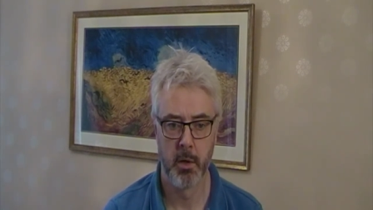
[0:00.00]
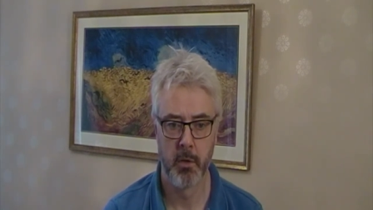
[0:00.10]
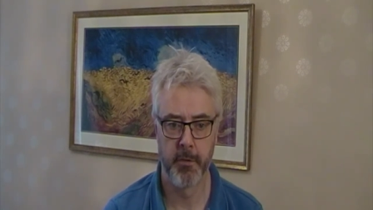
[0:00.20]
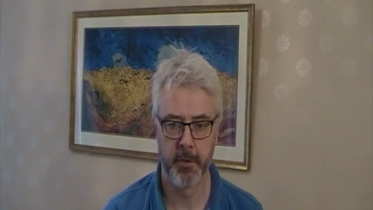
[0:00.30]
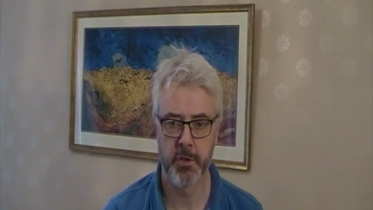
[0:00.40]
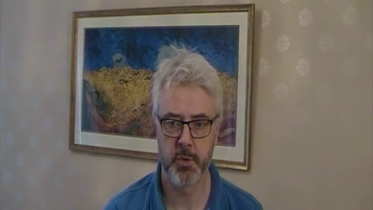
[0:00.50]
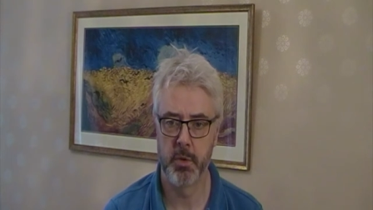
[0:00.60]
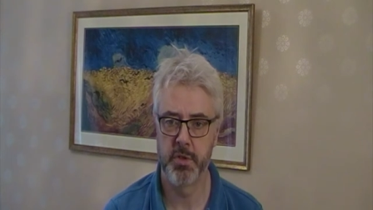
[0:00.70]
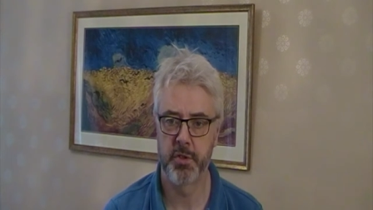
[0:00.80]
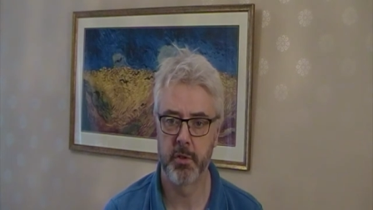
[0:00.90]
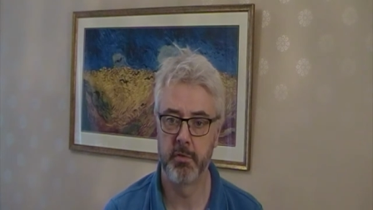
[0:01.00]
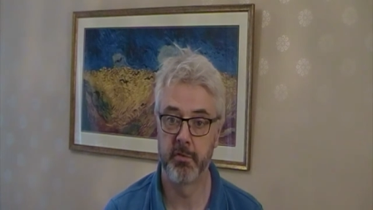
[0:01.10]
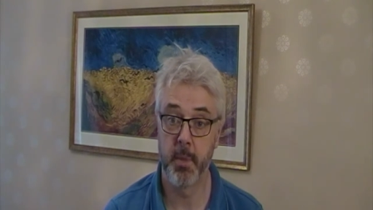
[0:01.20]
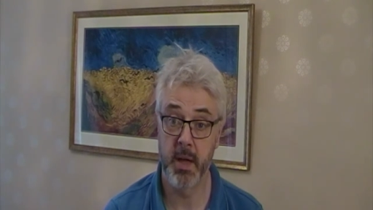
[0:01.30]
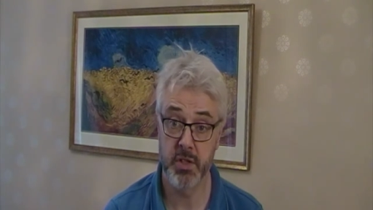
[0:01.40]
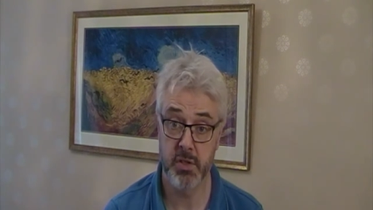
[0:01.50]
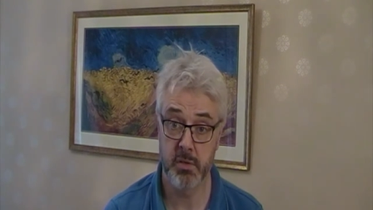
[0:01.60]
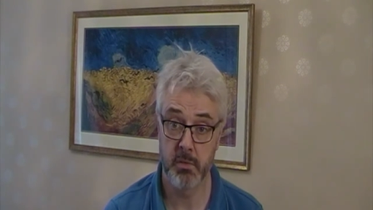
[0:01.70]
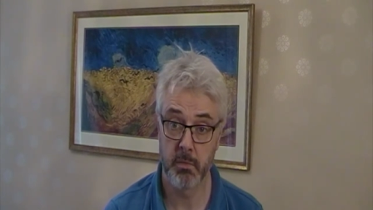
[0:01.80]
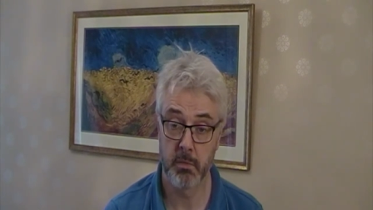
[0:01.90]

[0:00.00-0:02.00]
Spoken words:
The first one is through information,